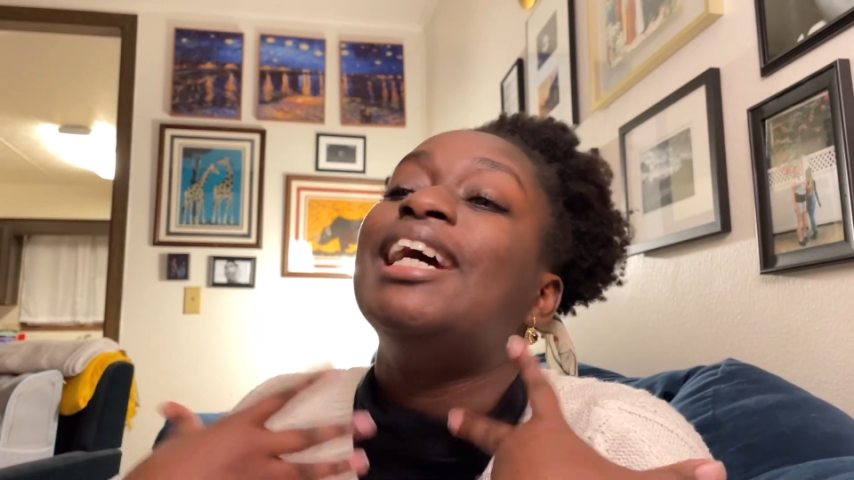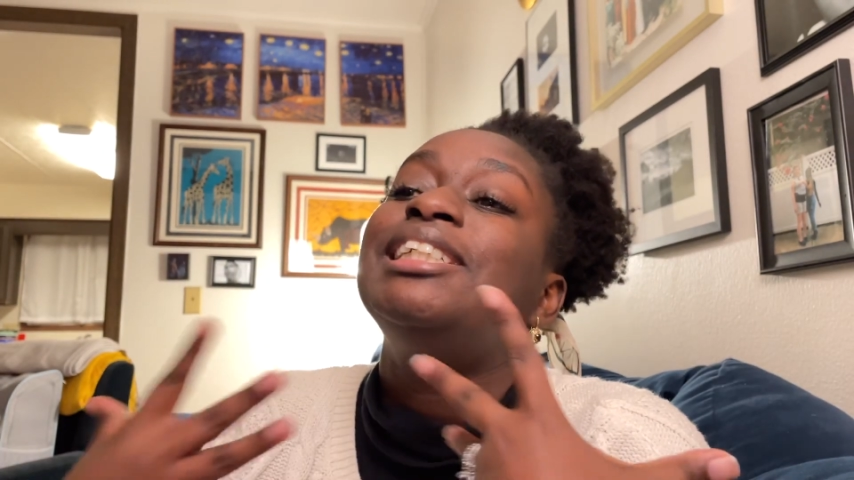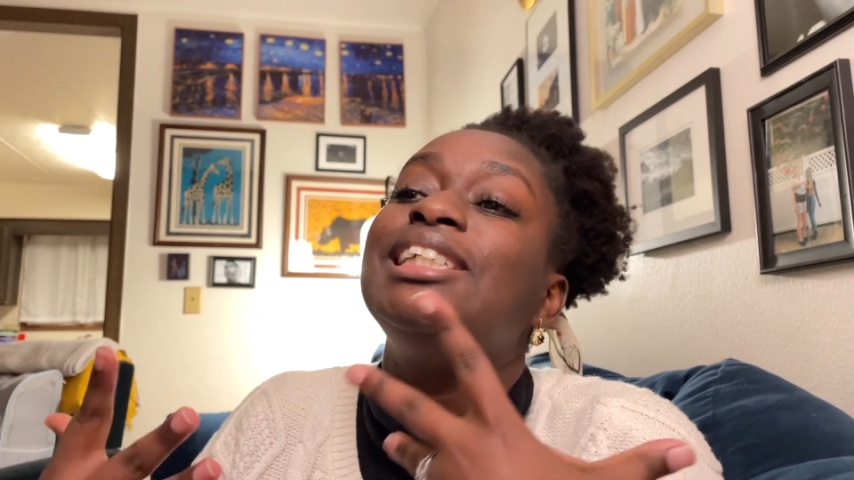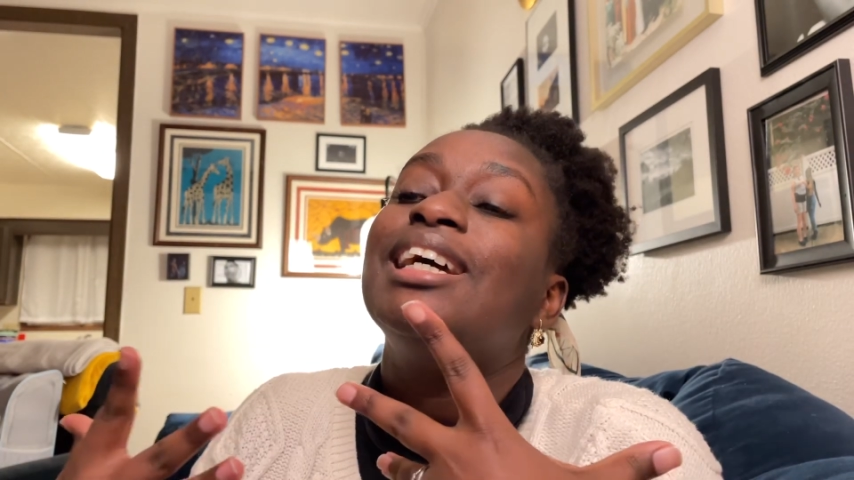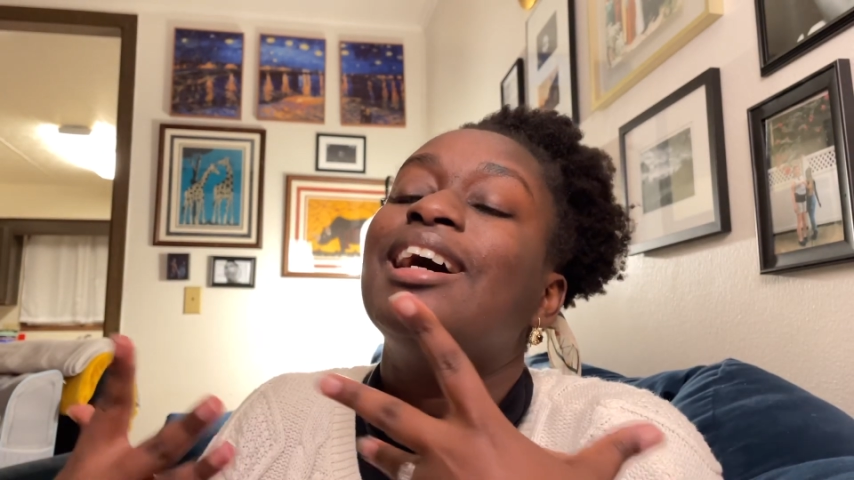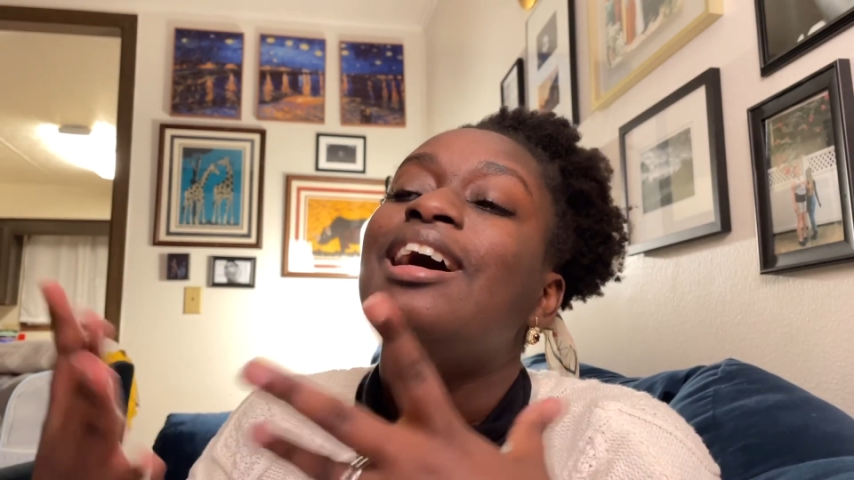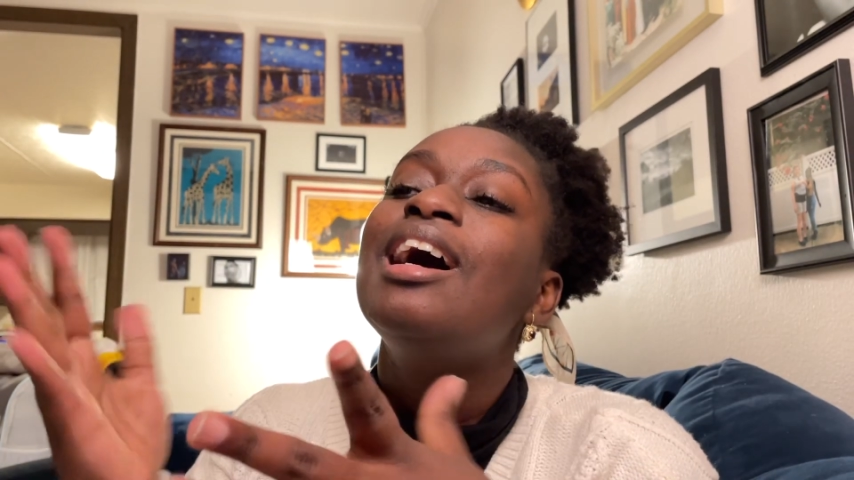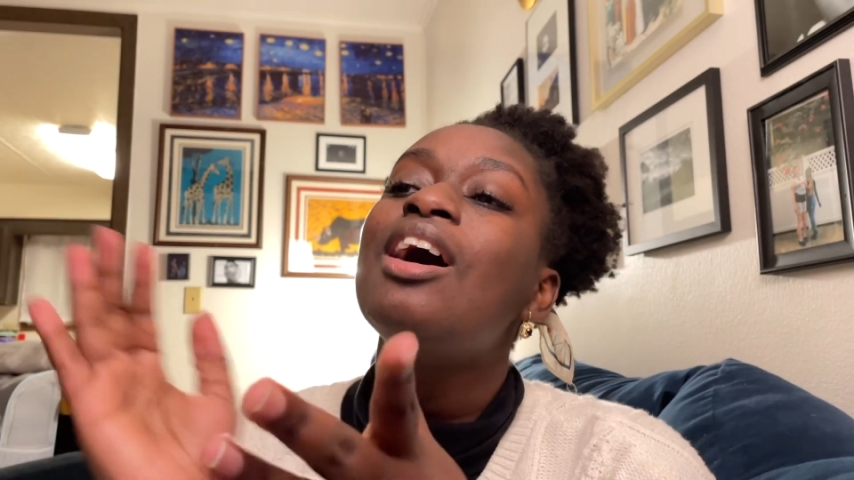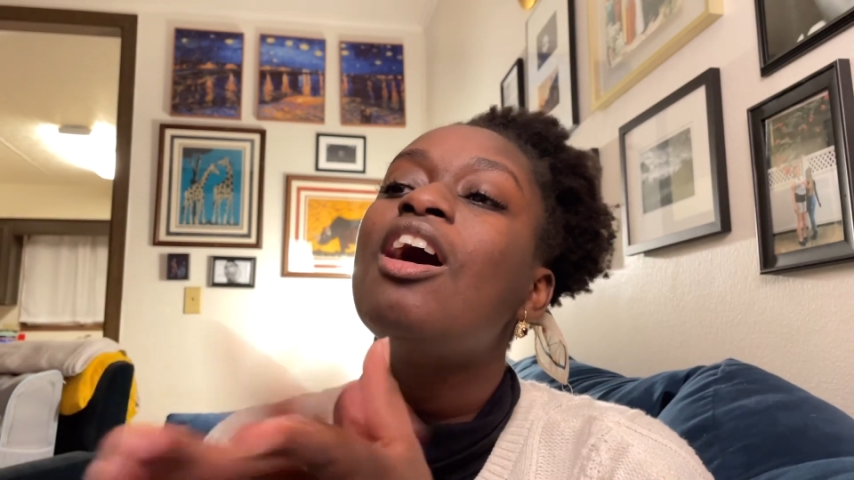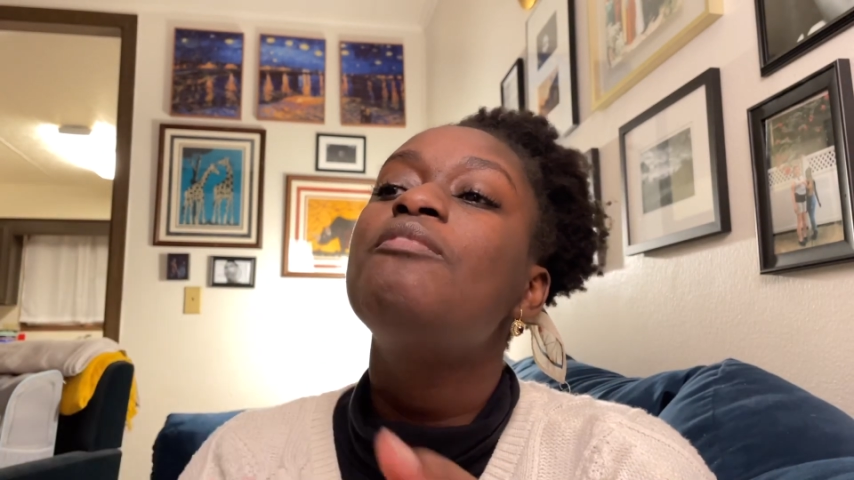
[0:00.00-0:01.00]
idea
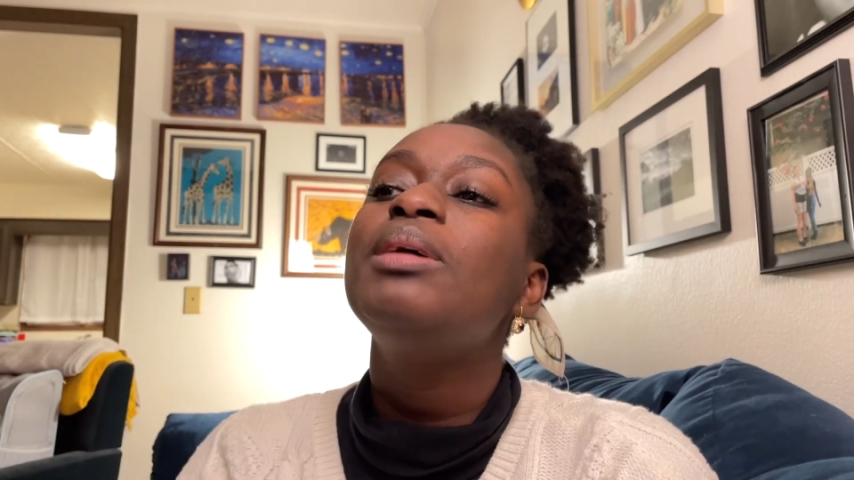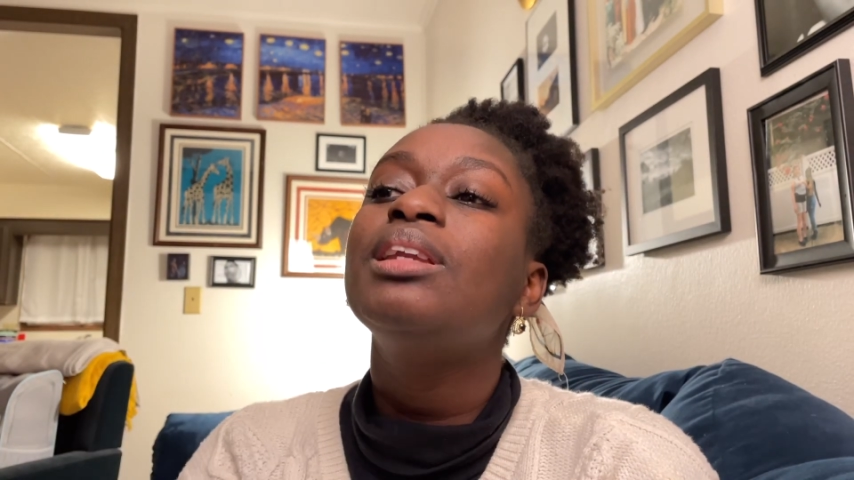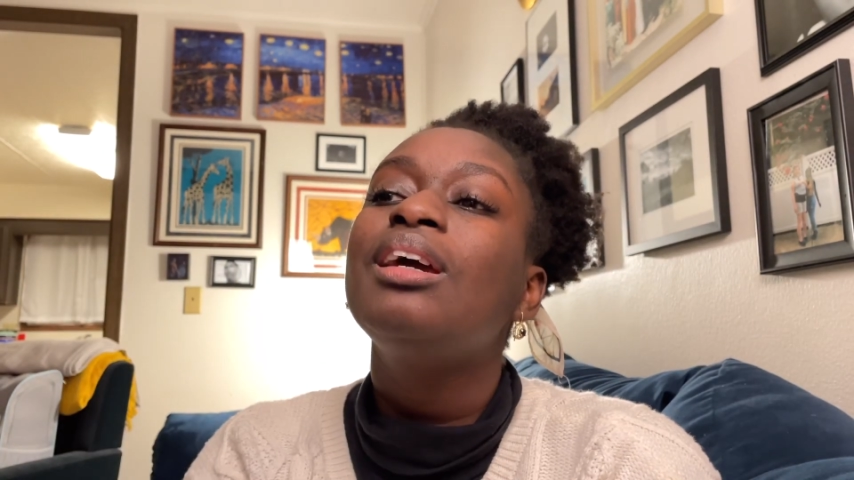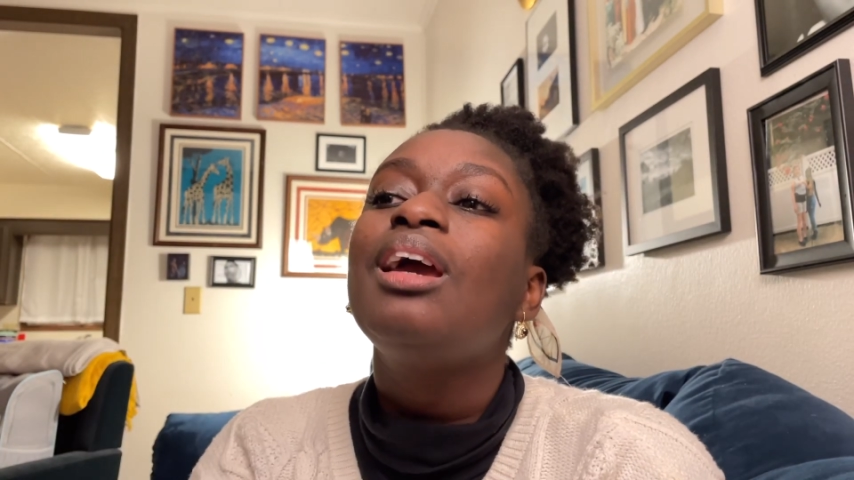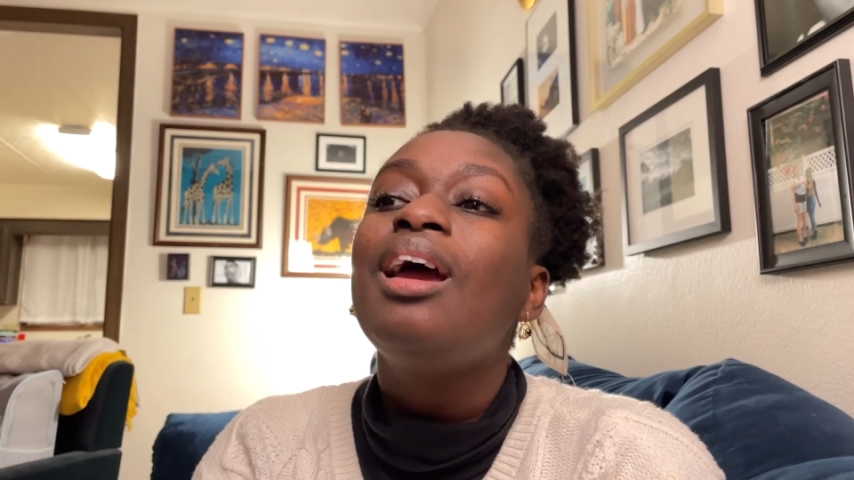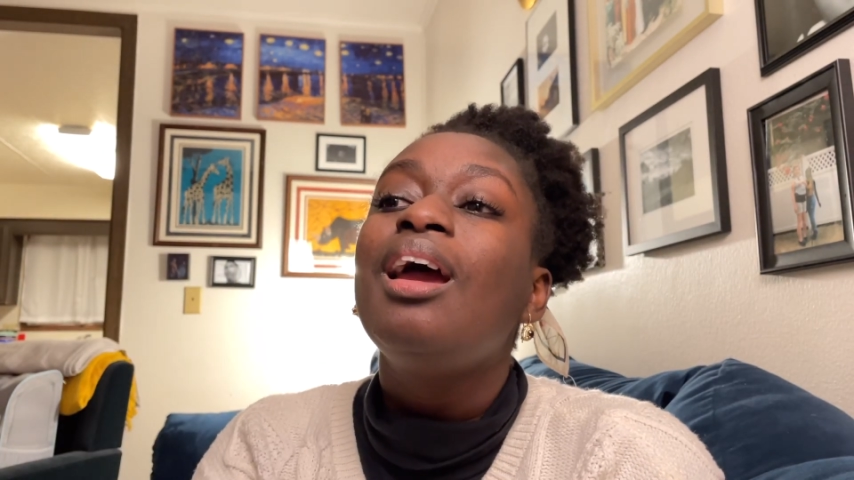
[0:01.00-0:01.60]
of being like,